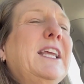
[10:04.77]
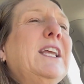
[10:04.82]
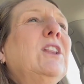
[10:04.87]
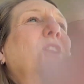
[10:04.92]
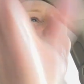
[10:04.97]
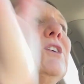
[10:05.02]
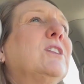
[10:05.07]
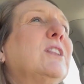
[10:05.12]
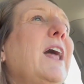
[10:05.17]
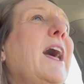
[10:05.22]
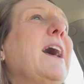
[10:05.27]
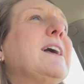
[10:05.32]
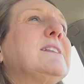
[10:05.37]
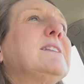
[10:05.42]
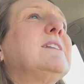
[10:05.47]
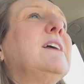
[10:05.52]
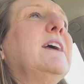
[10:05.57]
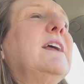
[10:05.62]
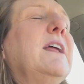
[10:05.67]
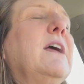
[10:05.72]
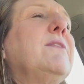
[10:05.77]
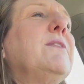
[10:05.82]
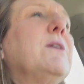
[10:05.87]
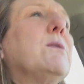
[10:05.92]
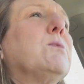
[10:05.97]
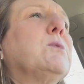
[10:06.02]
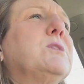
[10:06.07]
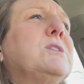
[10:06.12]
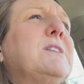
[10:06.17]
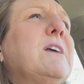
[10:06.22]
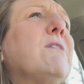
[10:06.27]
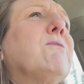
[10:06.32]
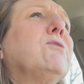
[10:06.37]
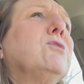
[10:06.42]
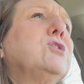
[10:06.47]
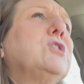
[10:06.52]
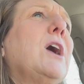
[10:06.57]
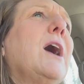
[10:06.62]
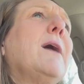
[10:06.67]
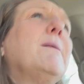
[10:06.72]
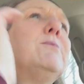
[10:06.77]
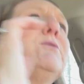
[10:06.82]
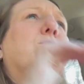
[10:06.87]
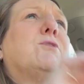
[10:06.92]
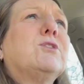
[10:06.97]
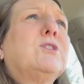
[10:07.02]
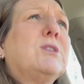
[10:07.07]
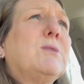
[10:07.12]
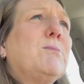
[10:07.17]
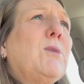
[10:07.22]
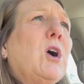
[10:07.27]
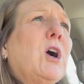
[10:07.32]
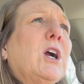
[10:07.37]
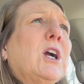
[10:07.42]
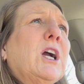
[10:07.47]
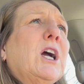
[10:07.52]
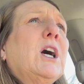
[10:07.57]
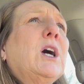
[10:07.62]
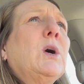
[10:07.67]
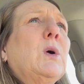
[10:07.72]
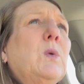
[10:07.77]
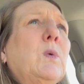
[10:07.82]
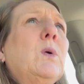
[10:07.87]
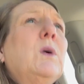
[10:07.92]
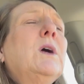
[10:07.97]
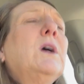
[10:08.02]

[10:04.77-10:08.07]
He looked last night and there were several jobs for tomorrow,